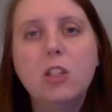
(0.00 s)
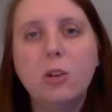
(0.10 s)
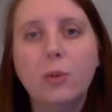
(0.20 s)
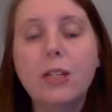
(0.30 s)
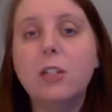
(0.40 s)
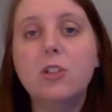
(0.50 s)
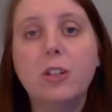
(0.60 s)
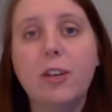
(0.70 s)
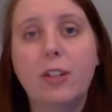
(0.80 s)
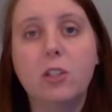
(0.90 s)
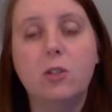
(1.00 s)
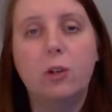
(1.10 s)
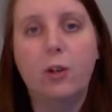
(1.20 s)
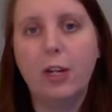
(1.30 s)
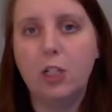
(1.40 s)
So, reentry events do
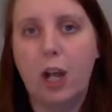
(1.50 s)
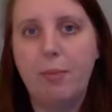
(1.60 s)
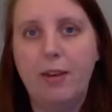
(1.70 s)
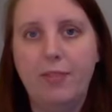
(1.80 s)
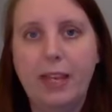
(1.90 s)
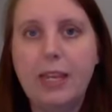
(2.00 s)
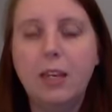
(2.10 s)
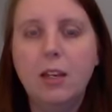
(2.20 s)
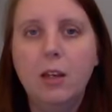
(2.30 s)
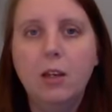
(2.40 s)
a great job of like